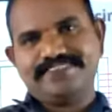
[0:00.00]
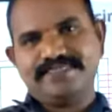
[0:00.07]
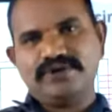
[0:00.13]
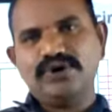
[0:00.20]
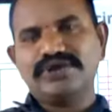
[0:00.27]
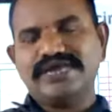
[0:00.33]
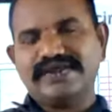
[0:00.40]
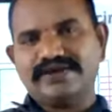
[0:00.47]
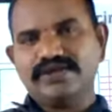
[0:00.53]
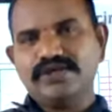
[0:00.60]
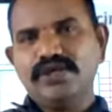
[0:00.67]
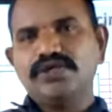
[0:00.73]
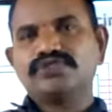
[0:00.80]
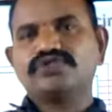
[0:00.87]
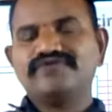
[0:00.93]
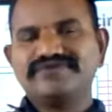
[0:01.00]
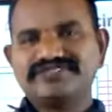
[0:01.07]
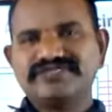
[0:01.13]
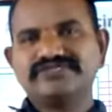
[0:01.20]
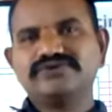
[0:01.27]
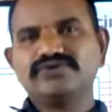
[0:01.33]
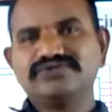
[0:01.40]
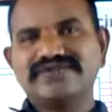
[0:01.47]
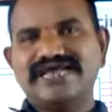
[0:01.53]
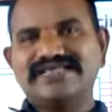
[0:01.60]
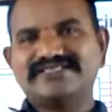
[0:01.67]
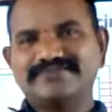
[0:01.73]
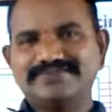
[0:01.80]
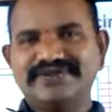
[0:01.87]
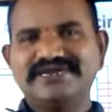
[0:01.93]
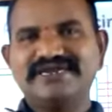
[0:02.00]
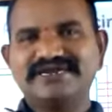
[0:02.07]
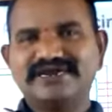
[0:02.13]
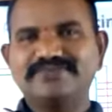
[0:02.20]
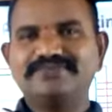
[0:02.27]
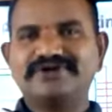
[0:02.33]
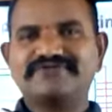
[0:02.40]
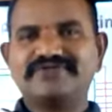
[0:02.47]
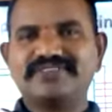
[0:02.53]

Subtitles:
Okay, so which is used as a mediator between the